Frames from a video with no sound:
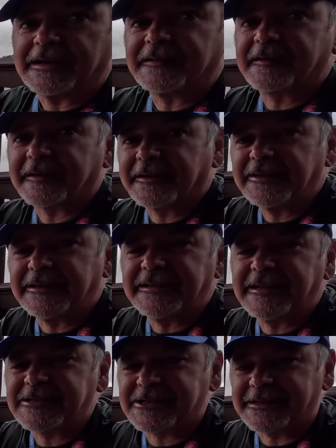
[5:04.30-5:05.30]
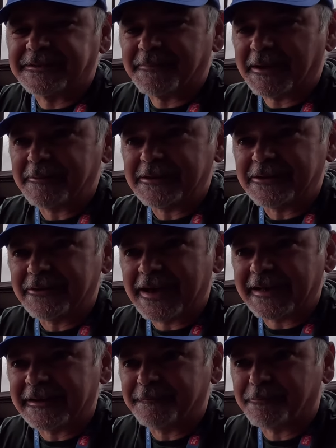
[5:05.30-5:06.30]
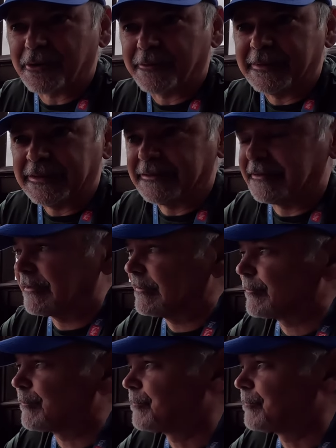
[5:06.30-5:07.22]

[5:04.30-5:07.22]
It's a good addition. Maybe they'll add it permanently.